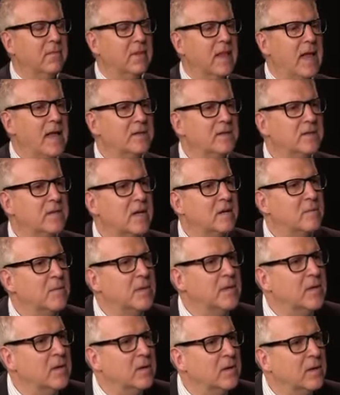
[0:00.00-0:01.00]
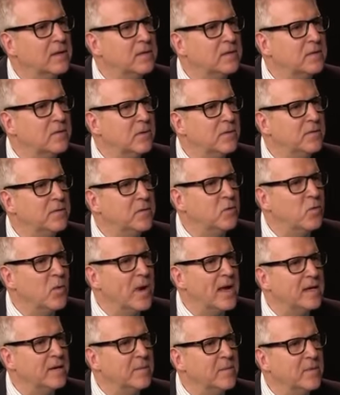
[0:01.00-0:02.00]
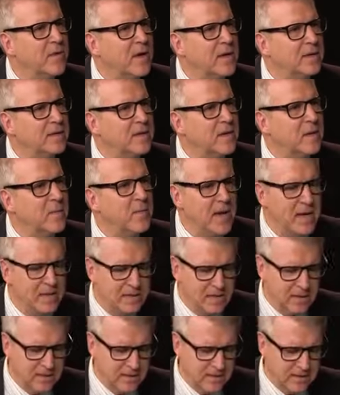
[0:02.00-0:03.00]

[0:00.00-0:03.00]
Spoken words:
Last segment here, let's do a few random thoughts on the passing